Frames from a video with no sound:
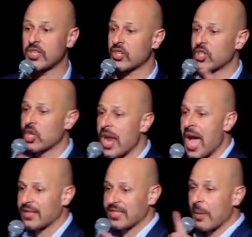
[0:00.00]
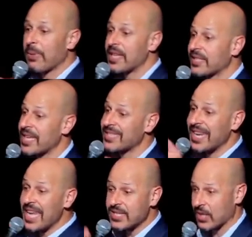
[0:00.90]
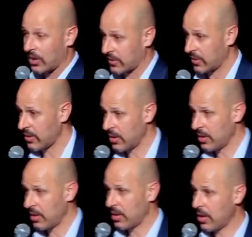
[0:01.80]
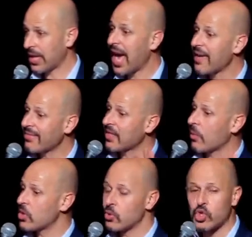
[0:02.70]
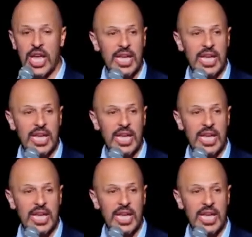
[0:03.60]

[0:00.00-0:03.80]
places you're not. Some places it's an insult. Like, I think that when you